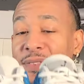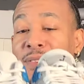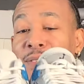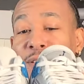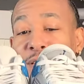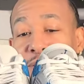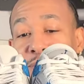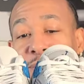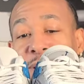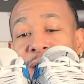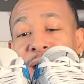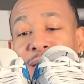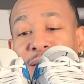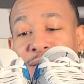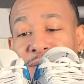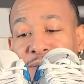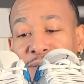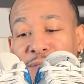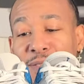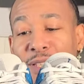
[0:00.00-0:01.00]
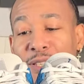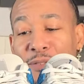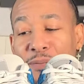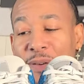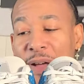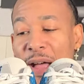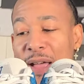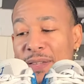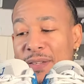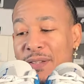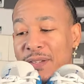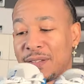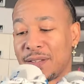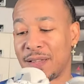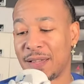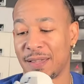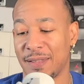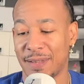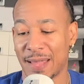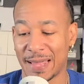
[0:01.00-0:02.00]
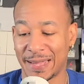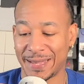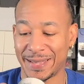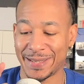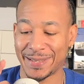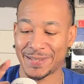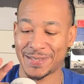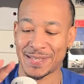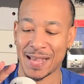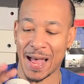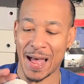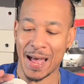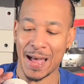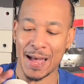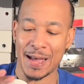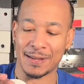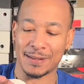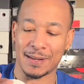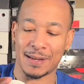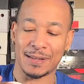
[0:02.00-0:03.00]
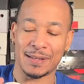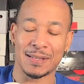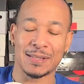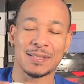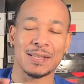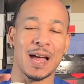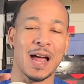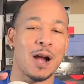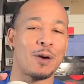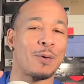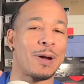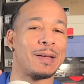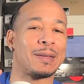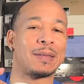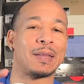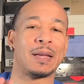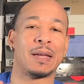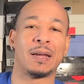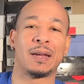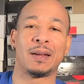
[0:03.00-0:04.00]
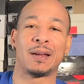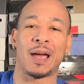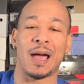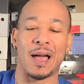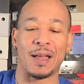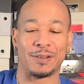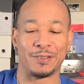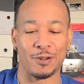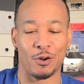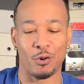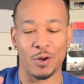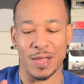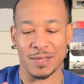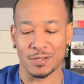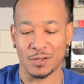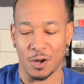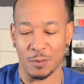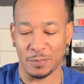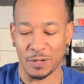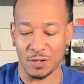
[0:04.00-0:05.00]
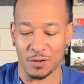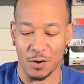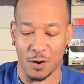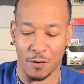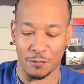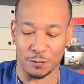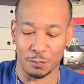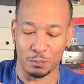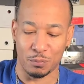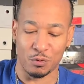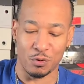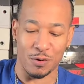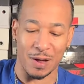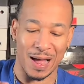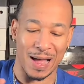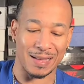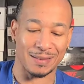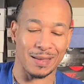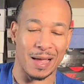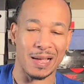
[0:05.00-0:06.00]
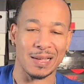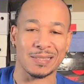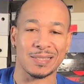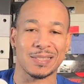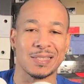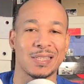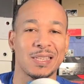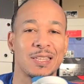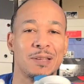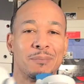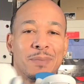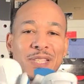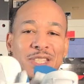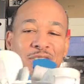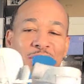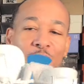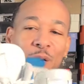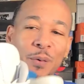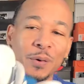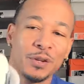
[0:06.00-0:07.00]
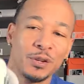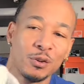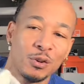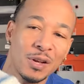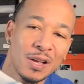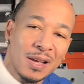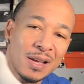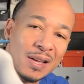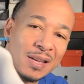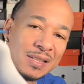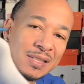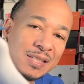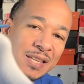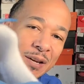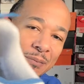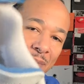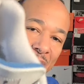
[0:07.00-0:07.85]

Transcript: These fire. The inside right there, I know that's going to be comfortable. I can see the material. See, the